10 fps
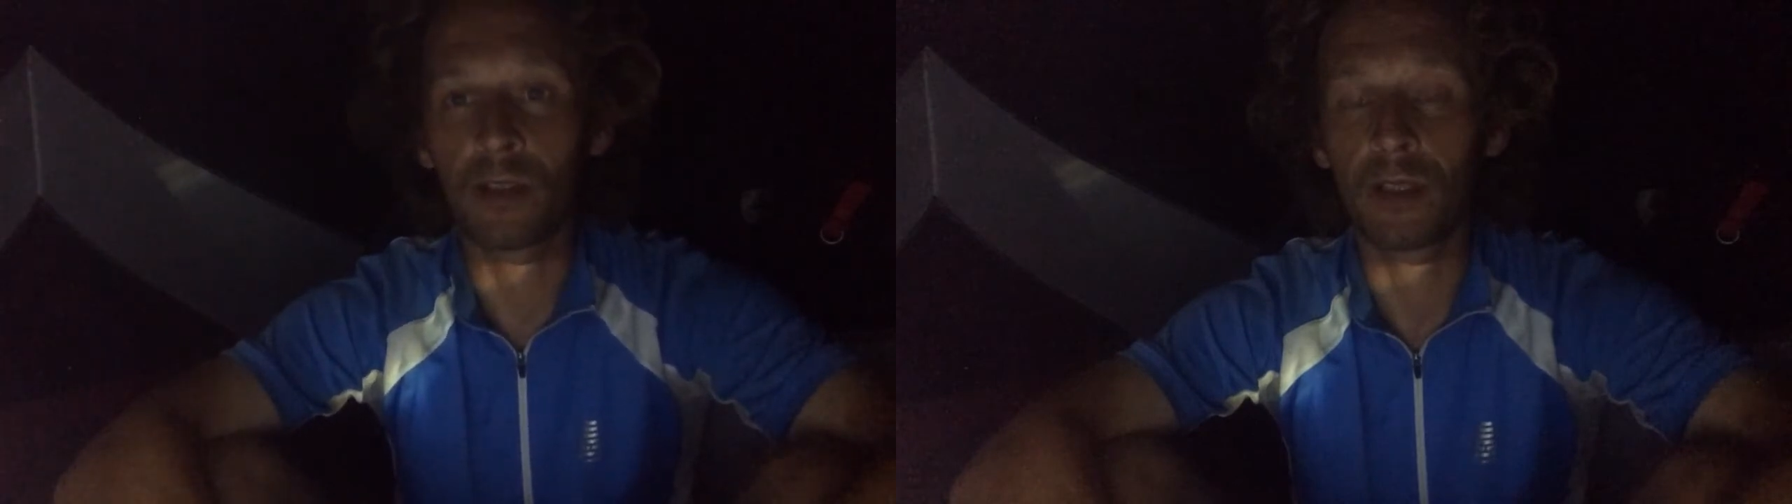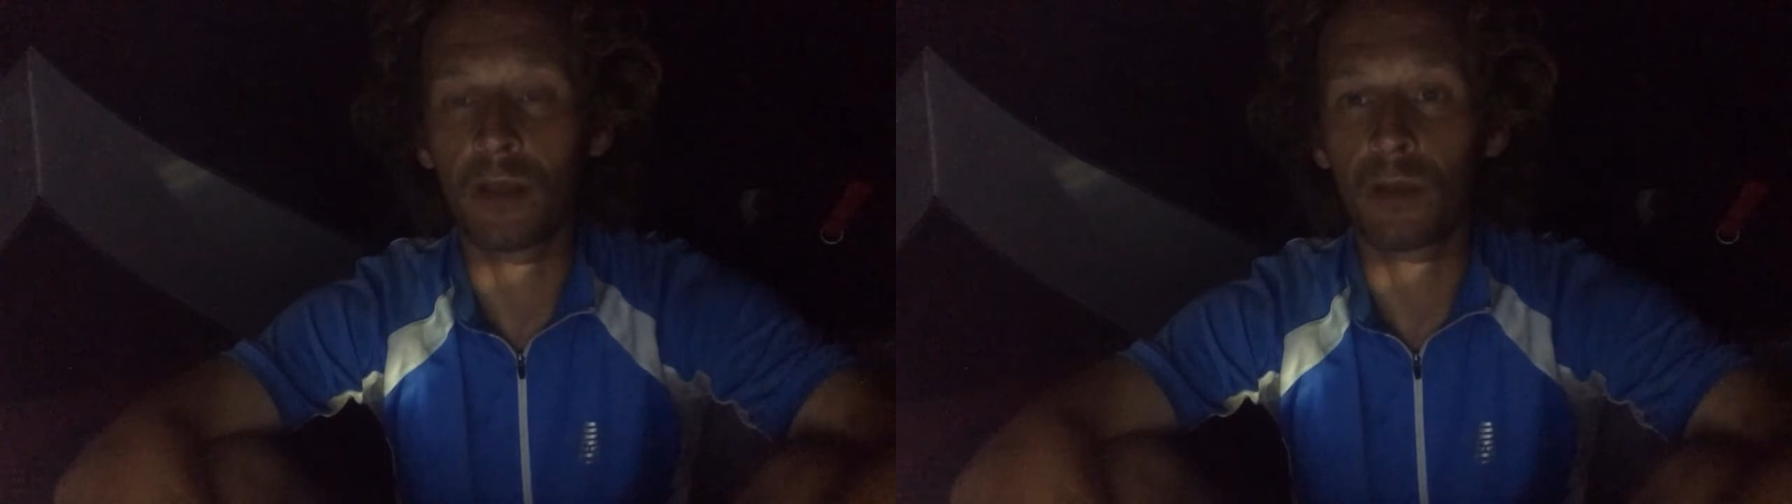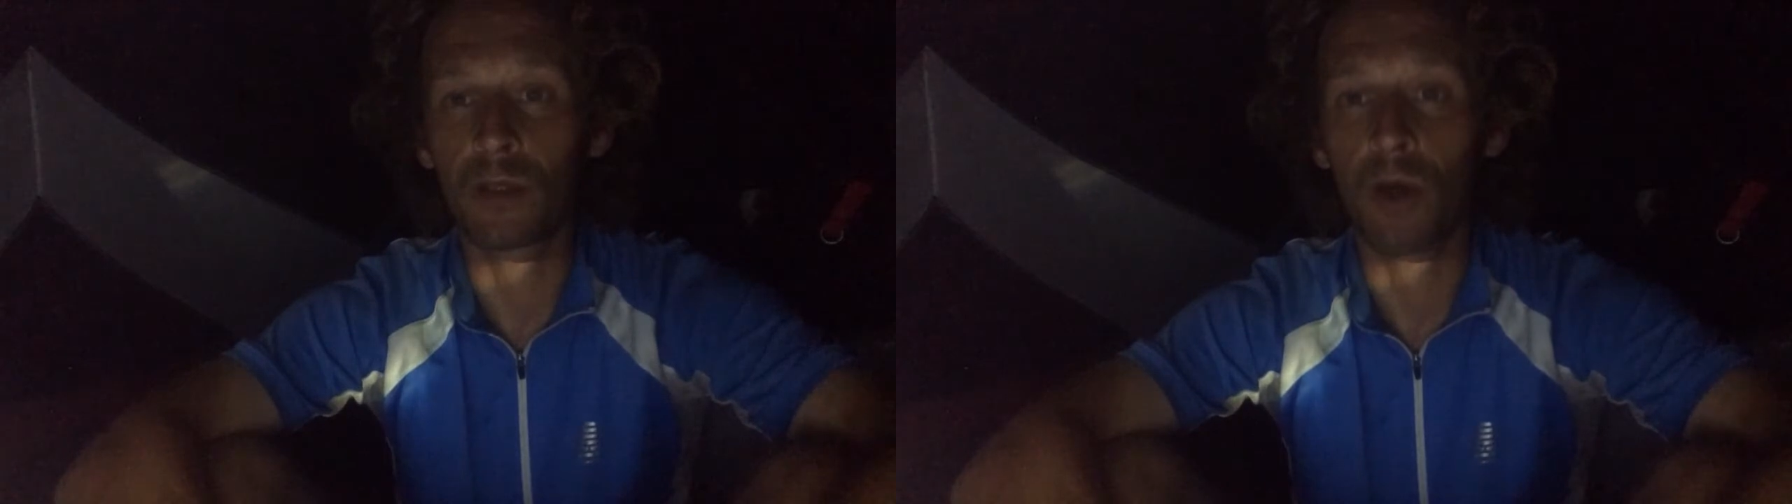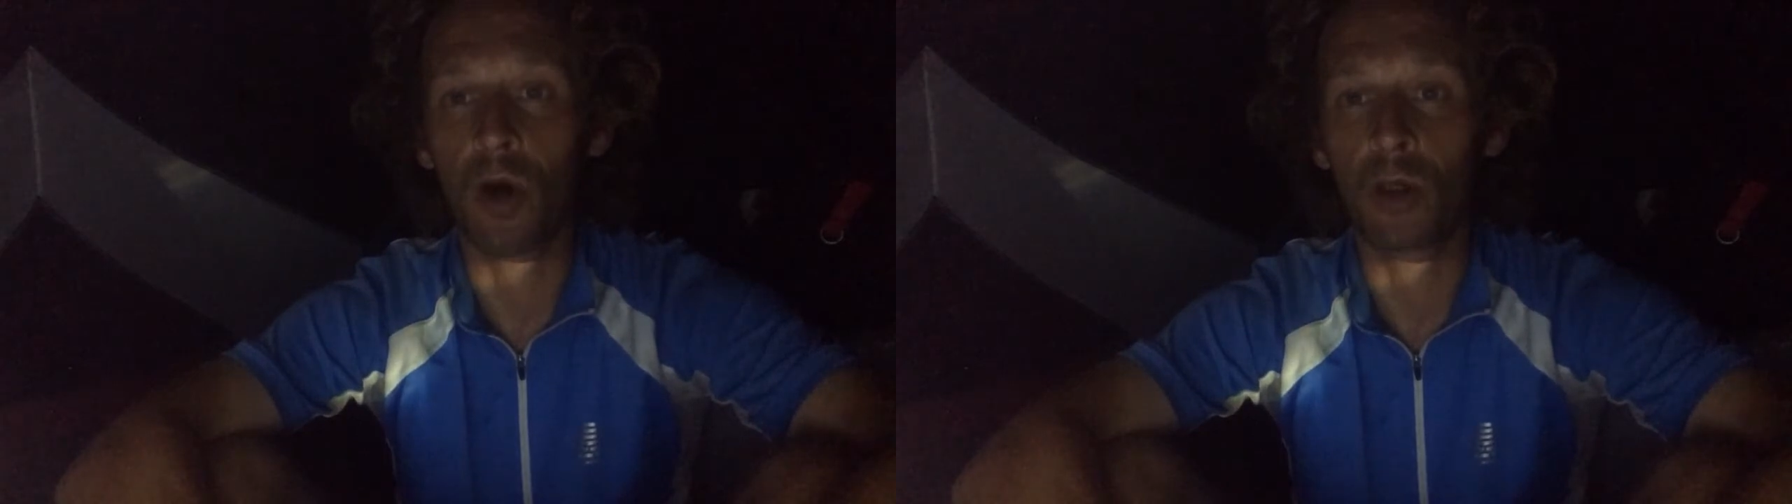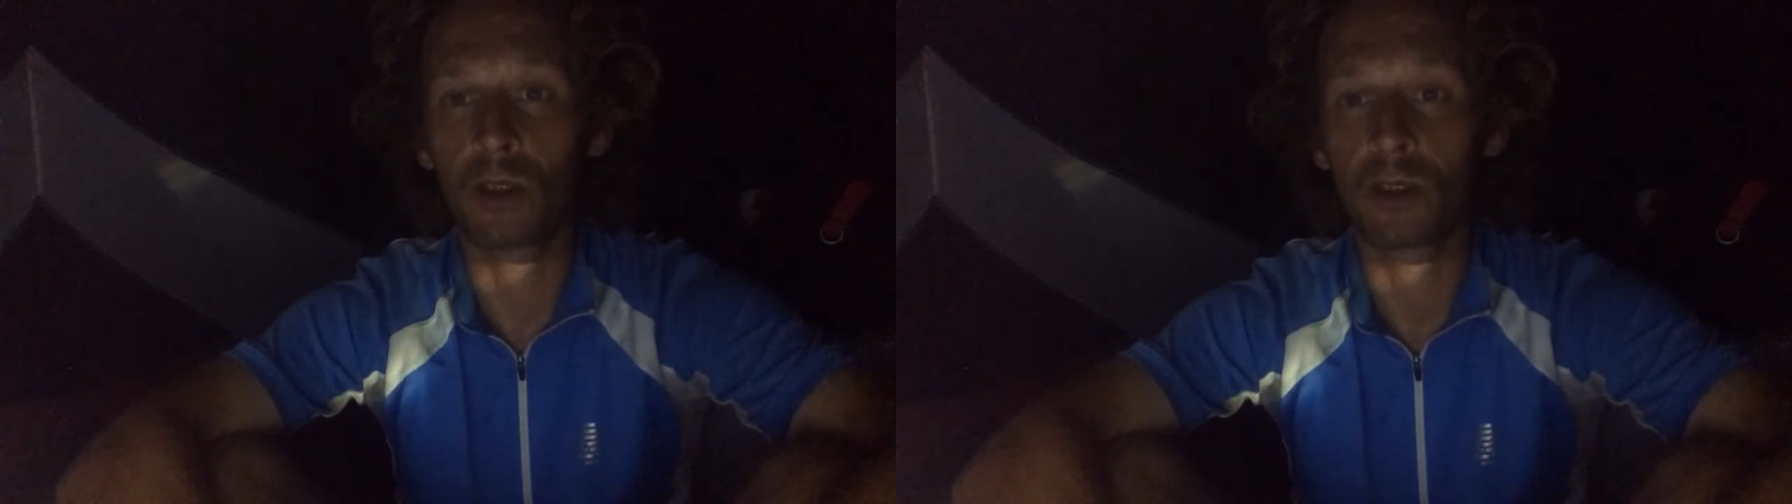It was
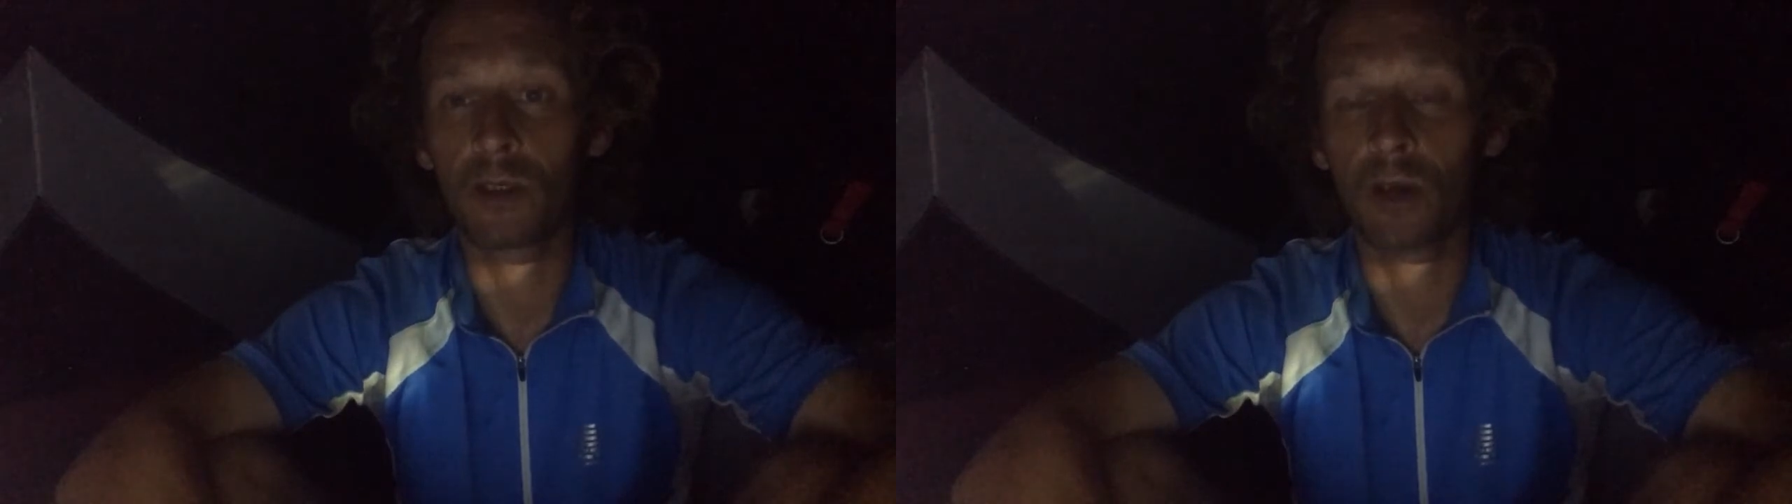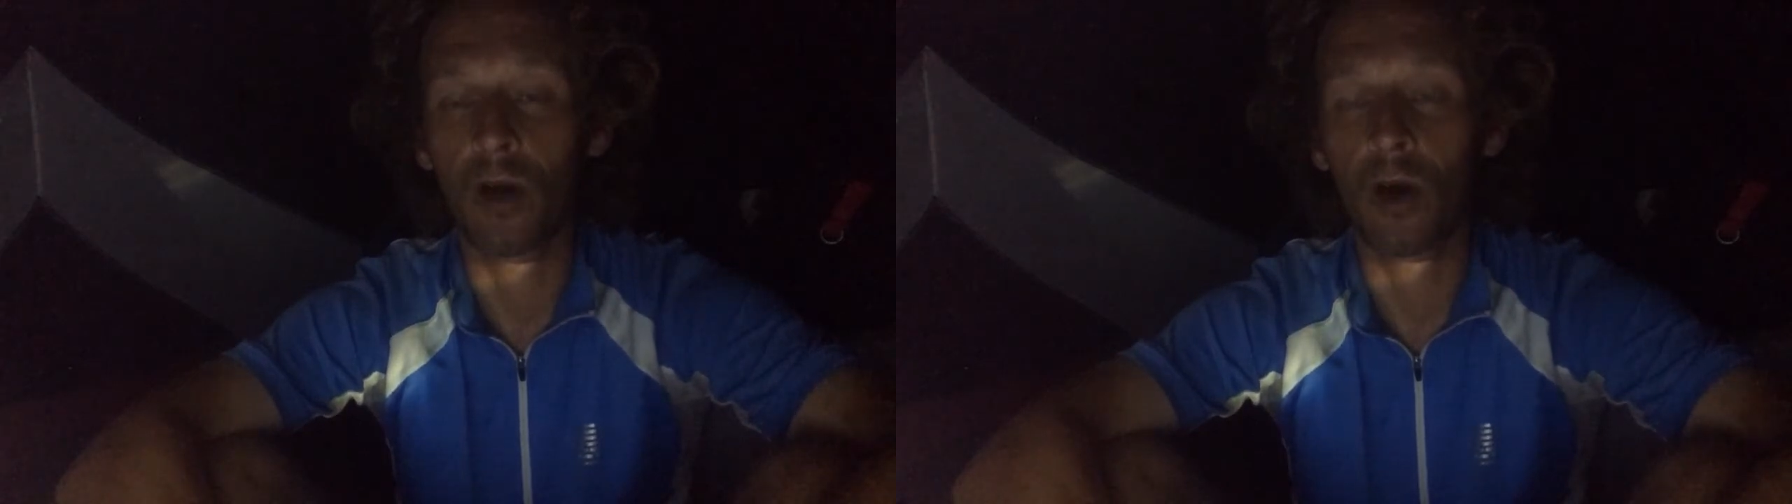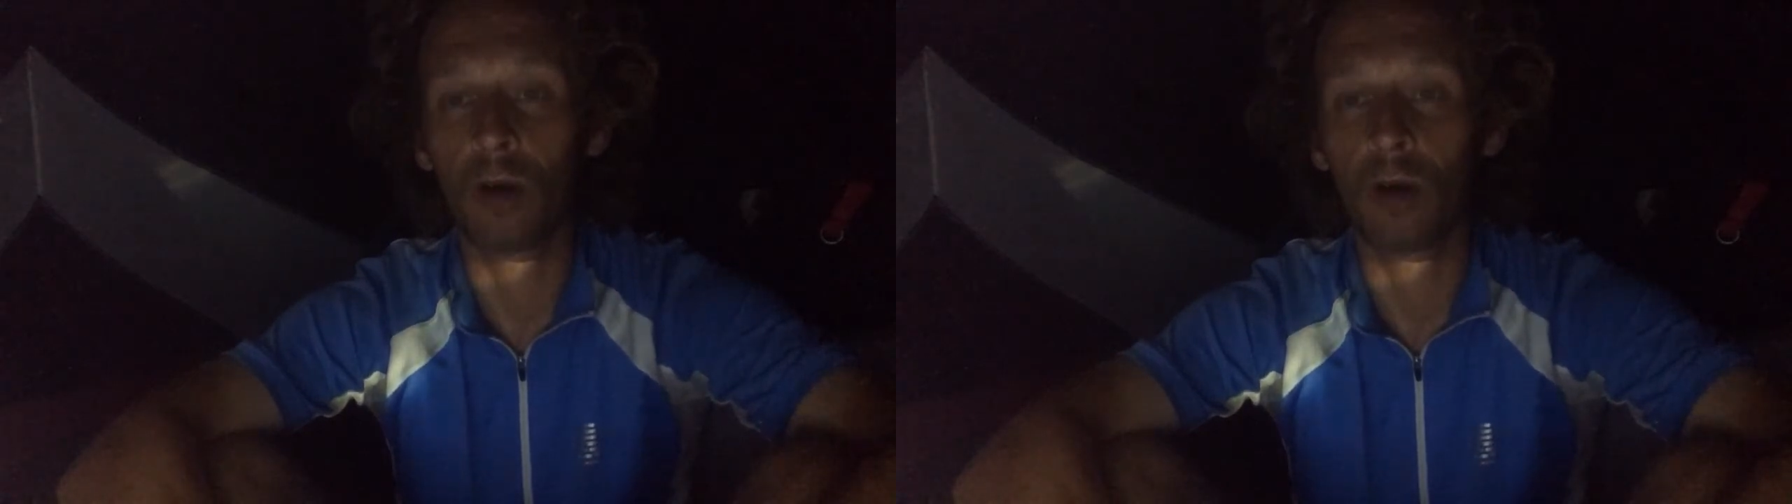hot, got hot